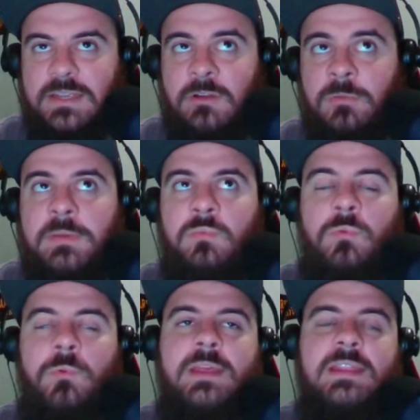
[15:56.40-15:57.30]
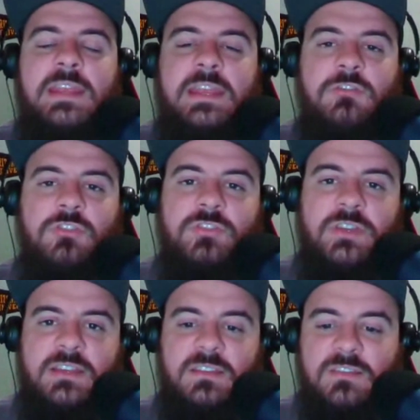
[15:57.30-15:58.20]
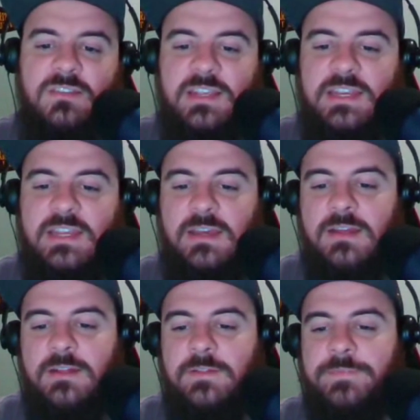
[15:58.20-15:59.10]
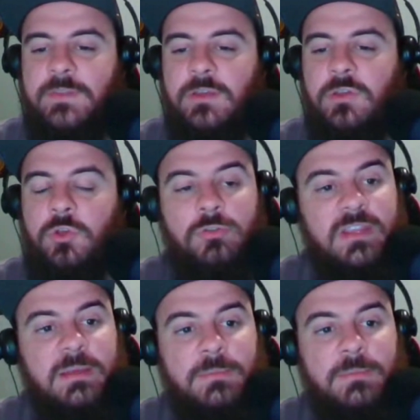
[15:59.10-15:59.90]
it'll be really interesting to see who's